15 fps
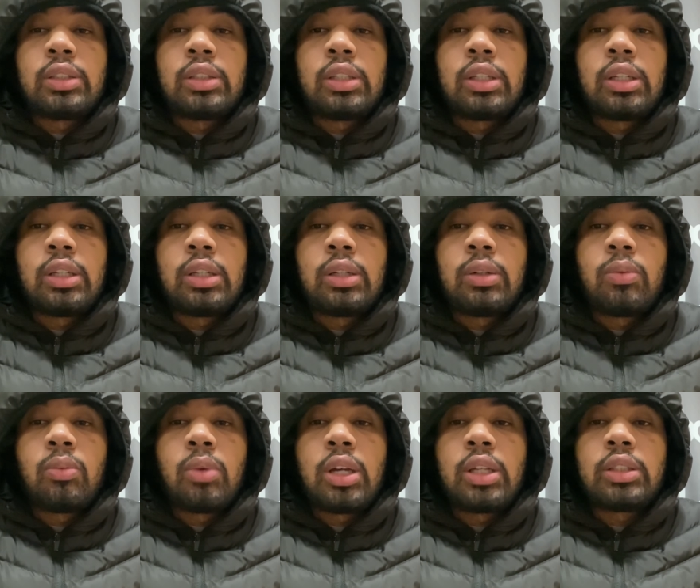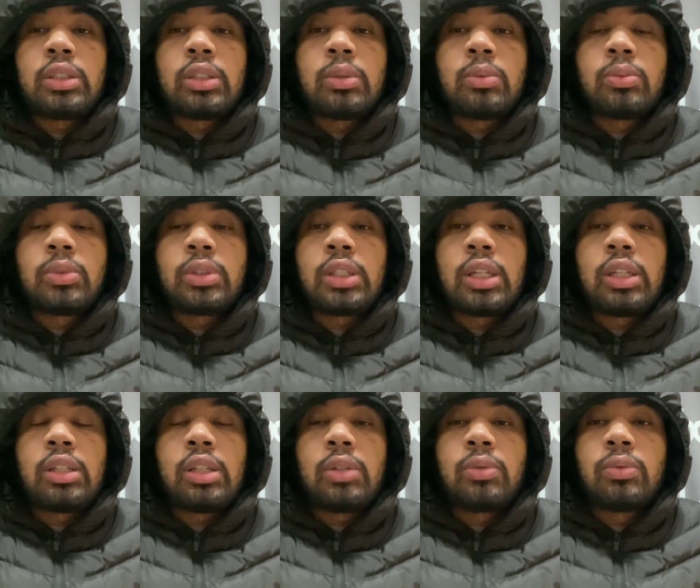him, watching him
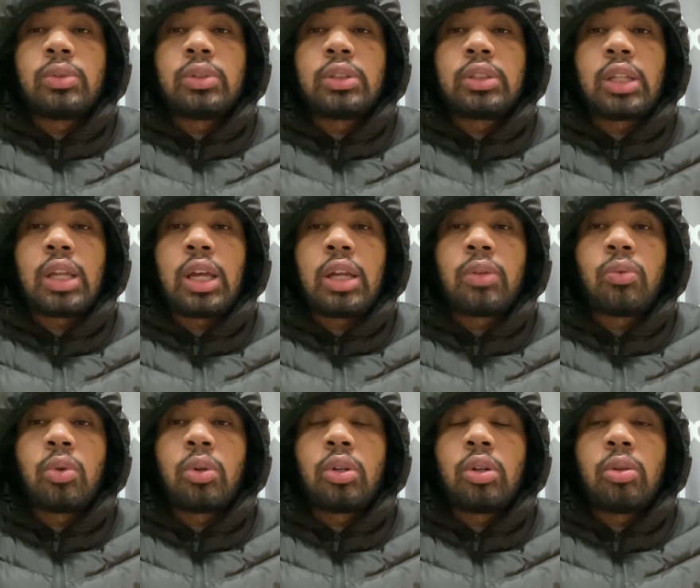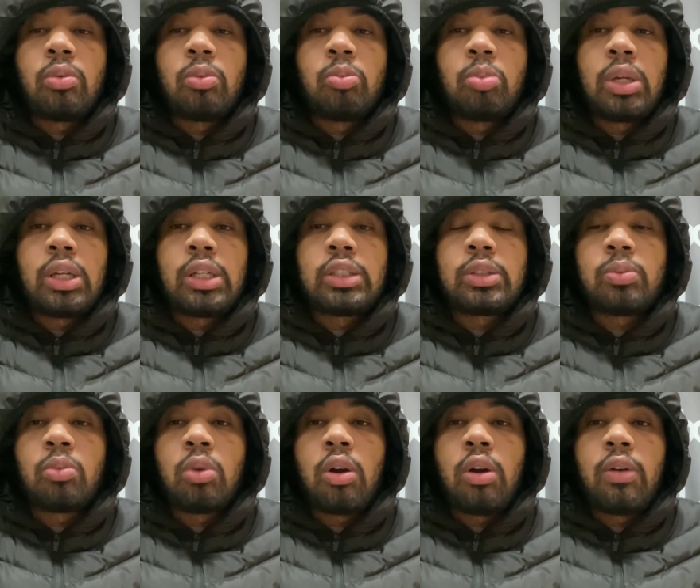saying he was like one of the best
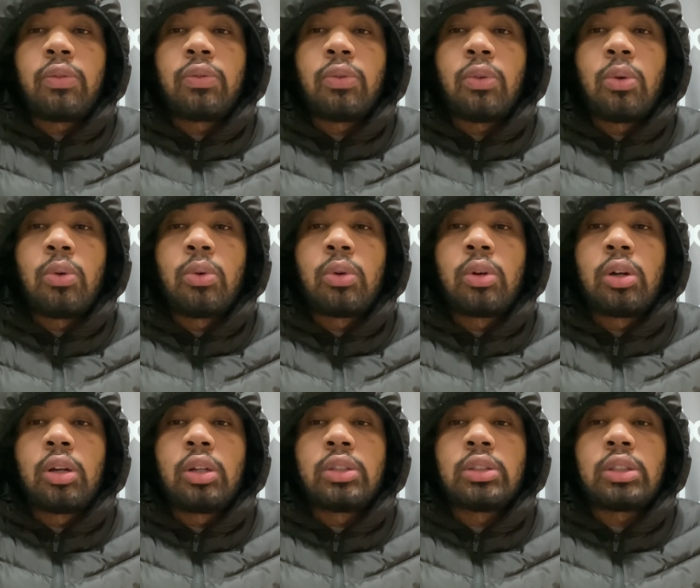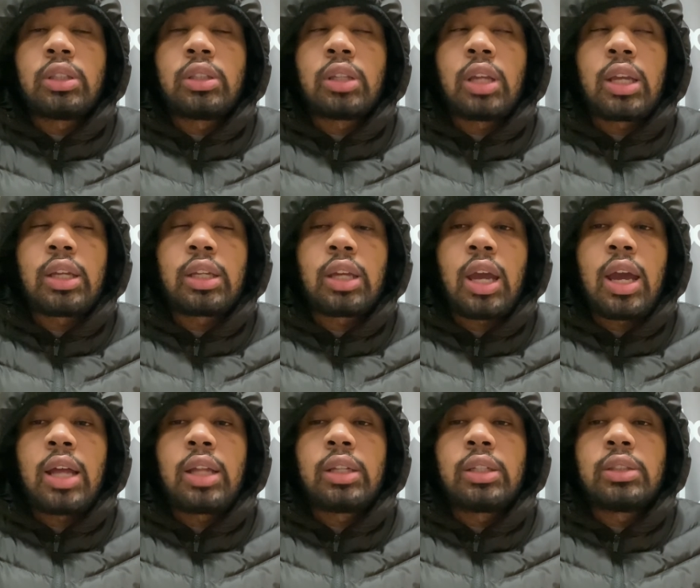small forwards in like
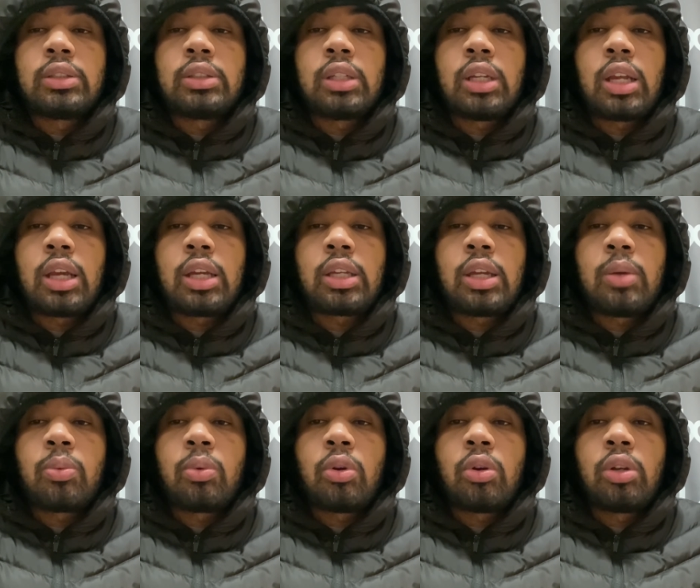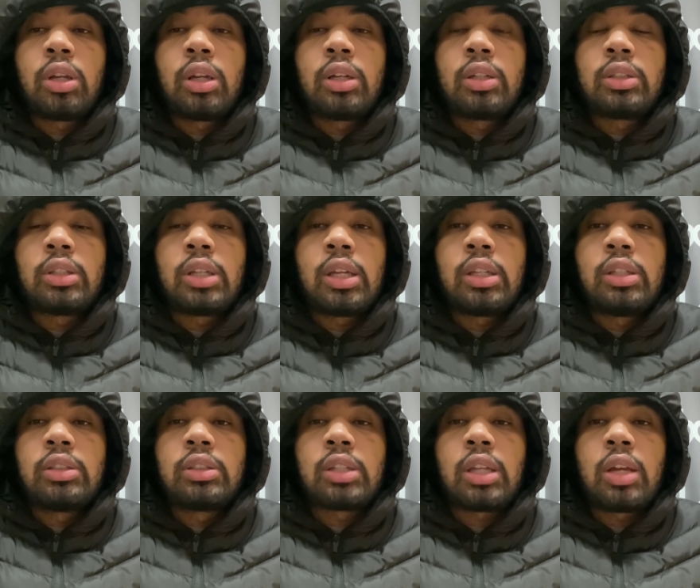college and I kept on hearing that
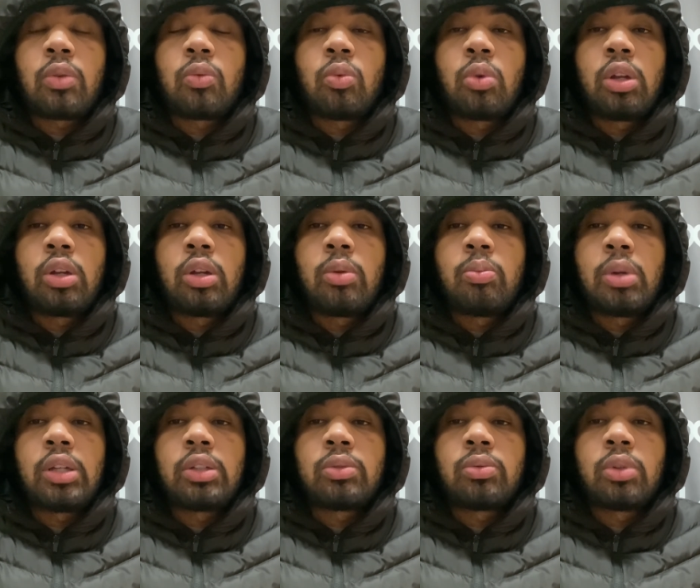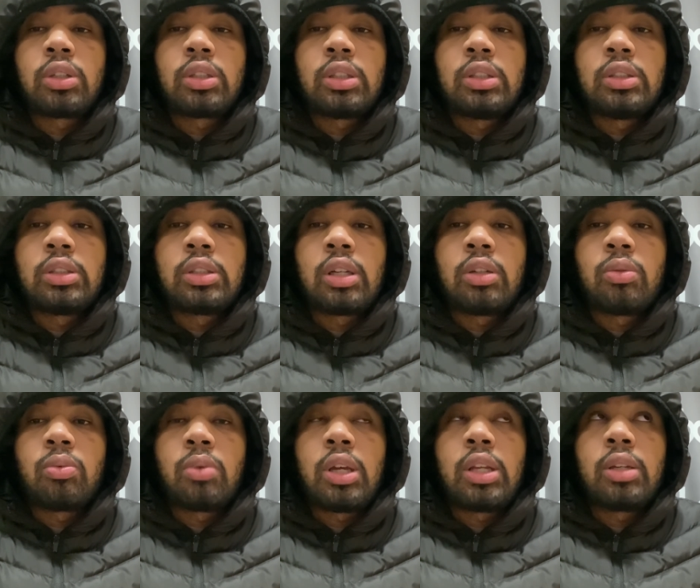he's like one of the best rookies
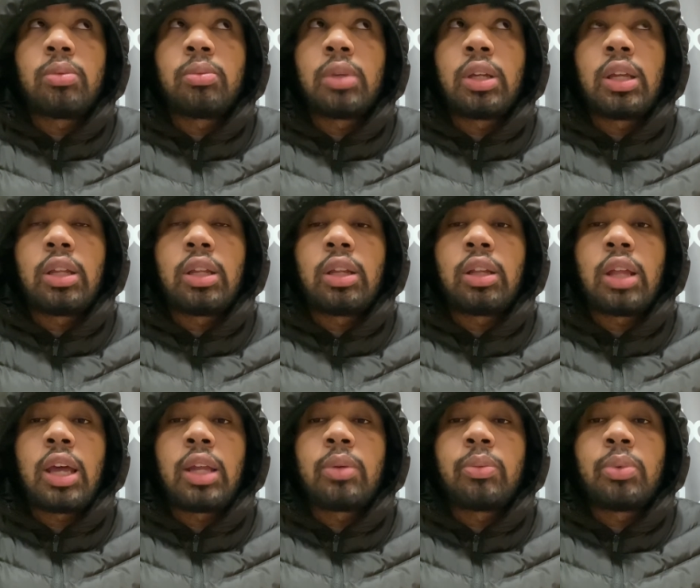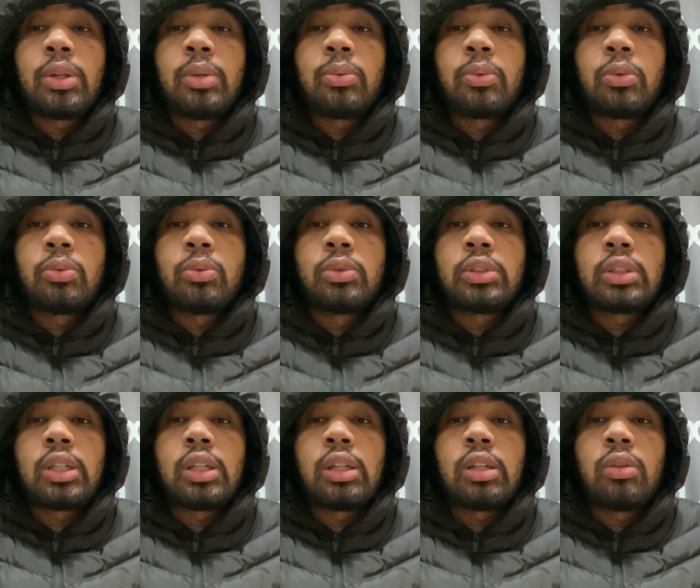underrated man and a lot of people was
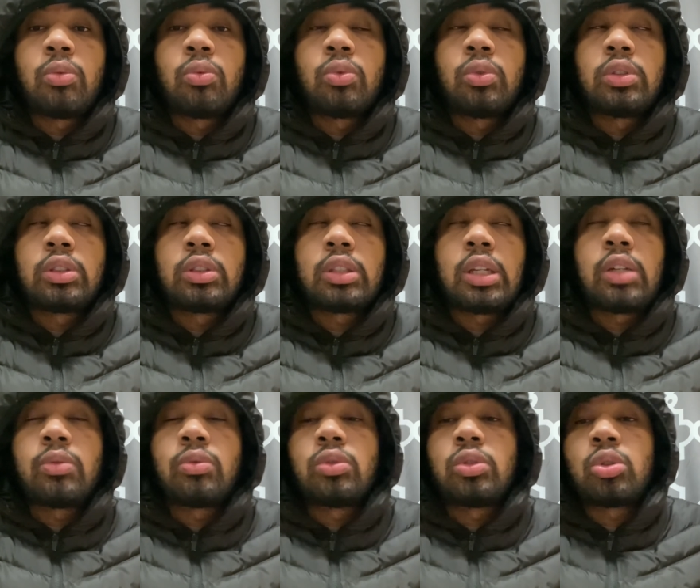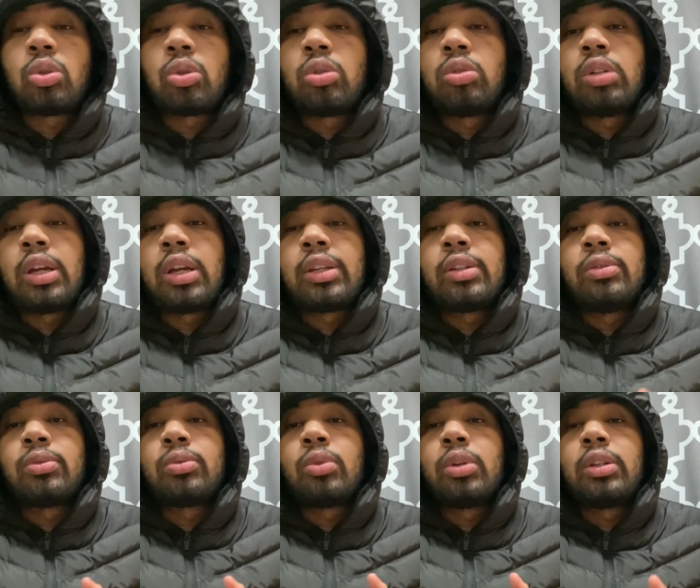saying was saying was true. Like he
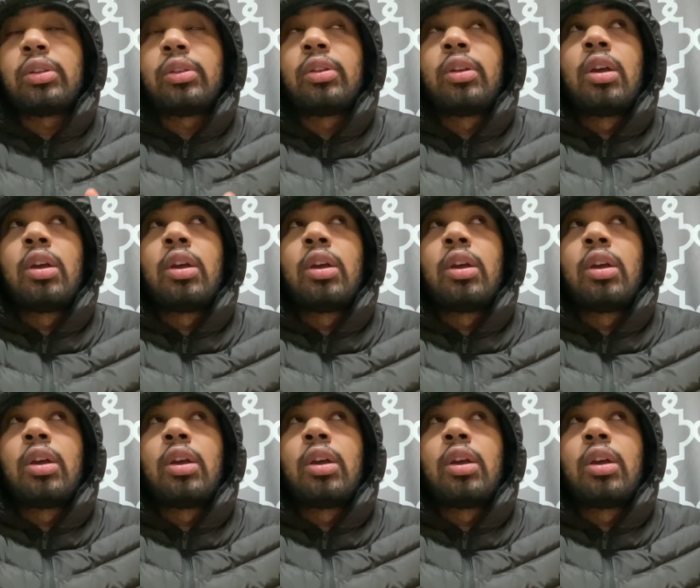was one of the